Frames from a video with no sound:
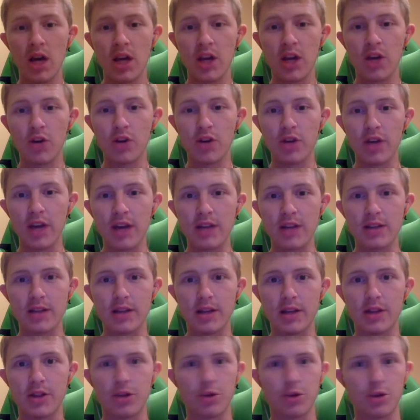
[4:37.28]
He only has like
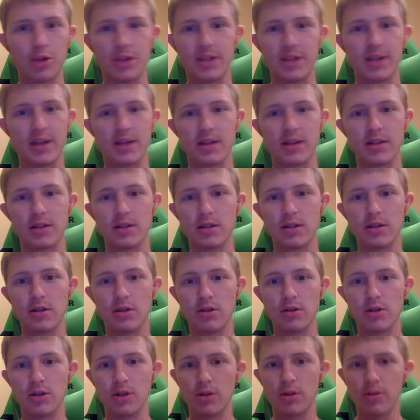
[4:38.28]
30 seconds to do
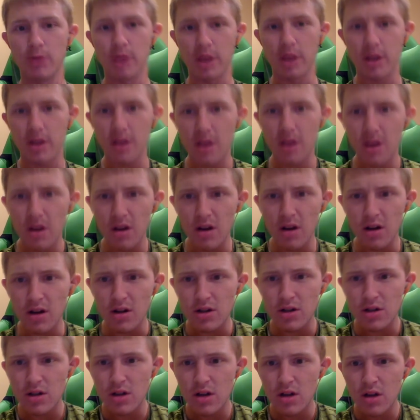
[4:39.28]
this. Oh my gosh.